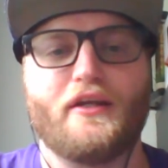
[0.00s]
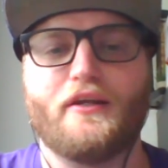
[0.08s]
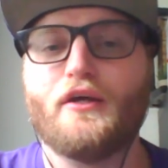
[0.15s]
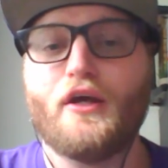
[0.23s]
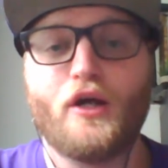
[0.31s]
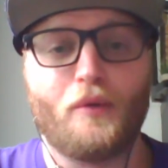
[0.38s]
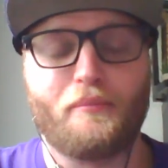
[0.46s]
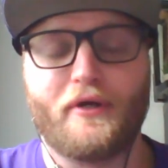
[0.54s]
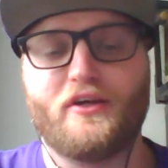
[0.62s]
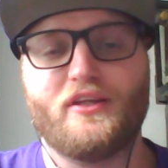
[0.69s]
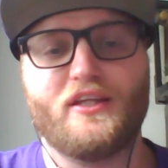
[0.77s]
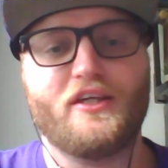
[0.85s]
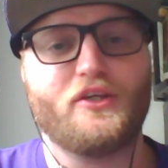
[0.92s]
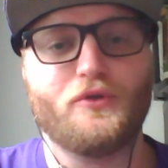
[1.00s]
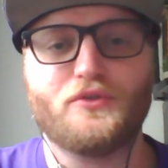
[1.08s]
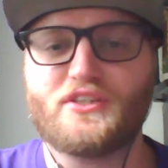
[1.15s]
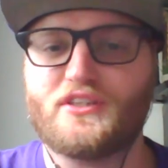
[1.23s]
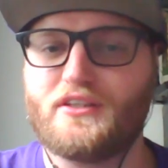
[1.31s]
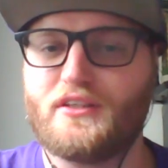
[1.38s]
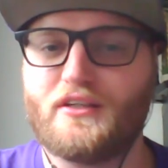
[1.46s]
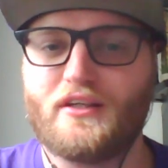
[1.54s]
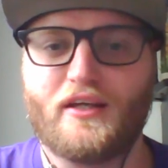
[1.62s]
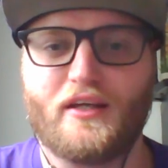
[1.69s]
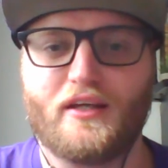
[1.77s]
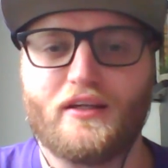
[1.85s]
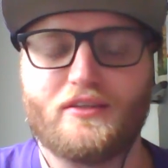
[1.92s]
And apparently Houston
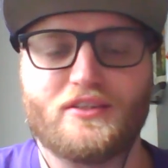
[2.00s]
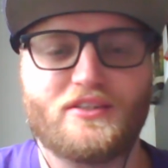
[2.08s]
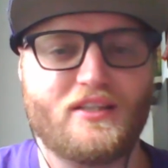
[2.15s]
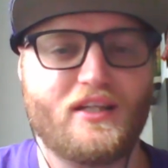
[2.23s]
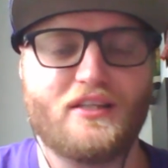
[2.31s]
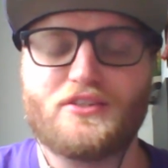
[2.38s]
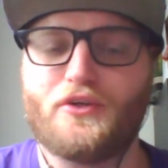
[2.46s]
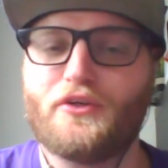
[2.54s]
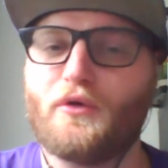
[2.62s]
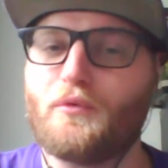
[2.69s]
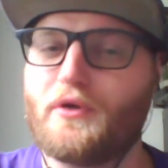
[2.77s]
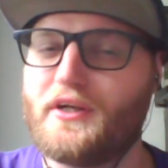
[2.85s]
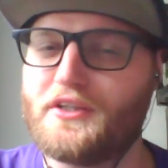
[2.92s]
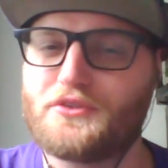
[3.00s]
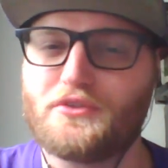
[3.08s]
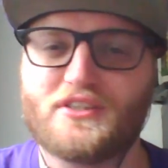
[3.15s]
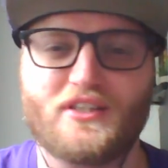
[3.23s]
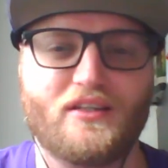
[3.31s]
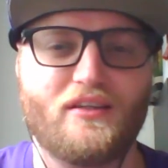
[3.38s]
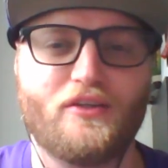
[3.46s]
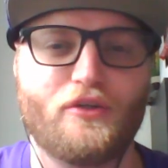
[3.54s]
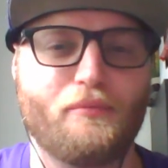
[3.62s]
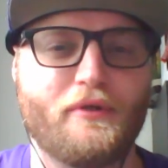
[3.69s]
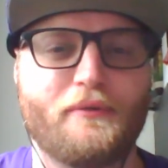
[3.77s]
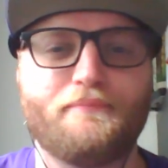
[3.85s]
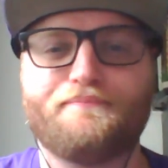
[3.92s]
and San Antonio were interested a little
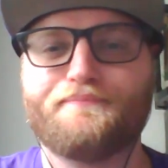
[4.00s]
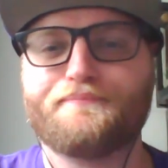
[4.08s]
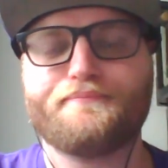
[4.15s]
bit,